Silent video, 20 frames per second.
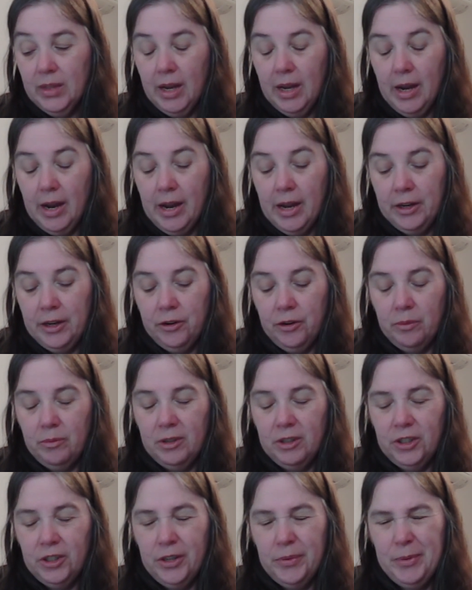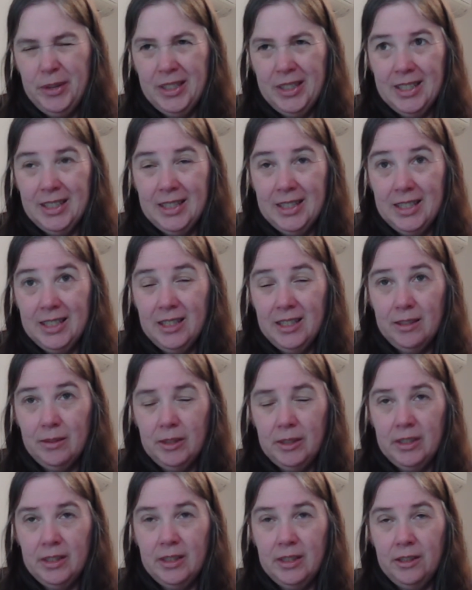And I'm assuming that this
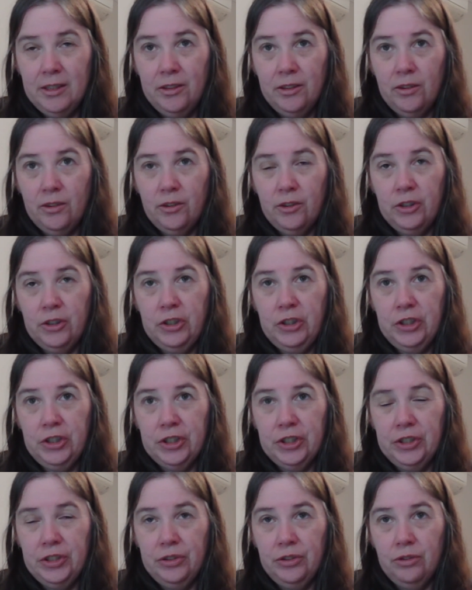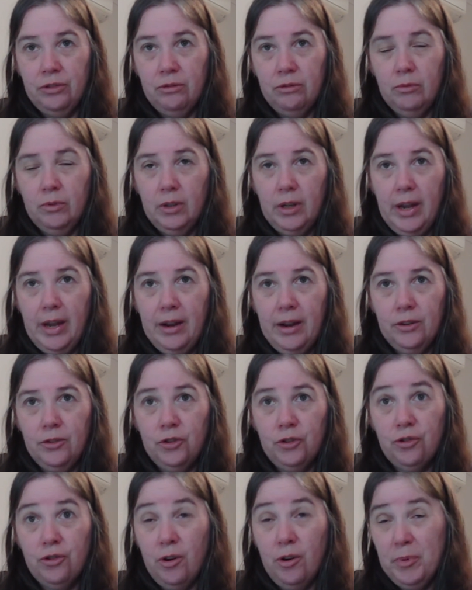is an ocean
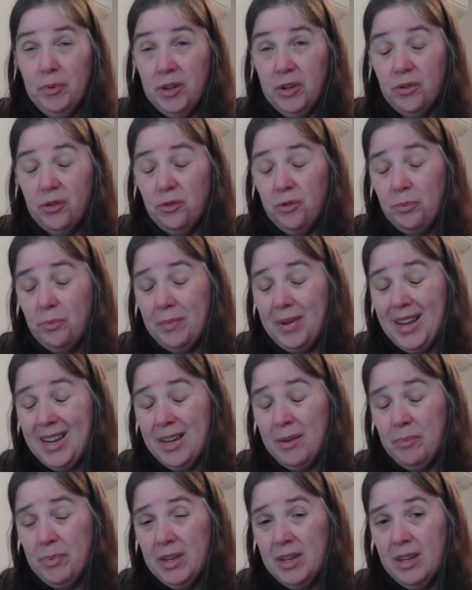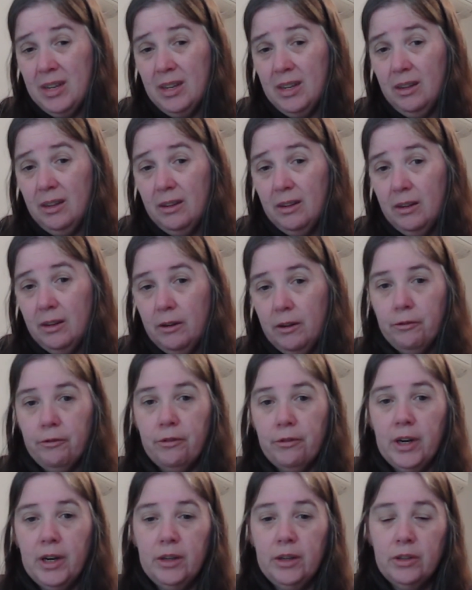tropical maybe
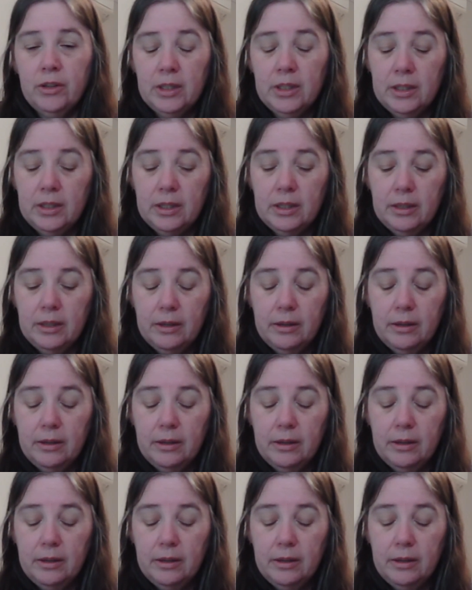fragrance.